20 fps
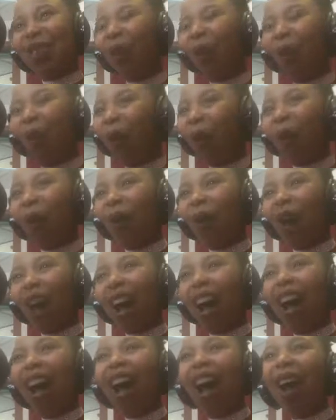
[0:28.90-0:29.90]
No,
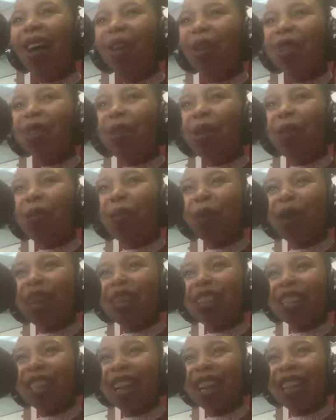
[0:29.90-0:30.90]
I also
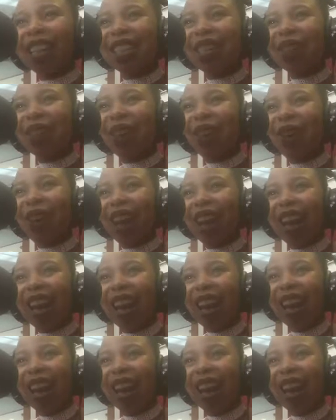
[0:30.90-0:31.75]
apologized on.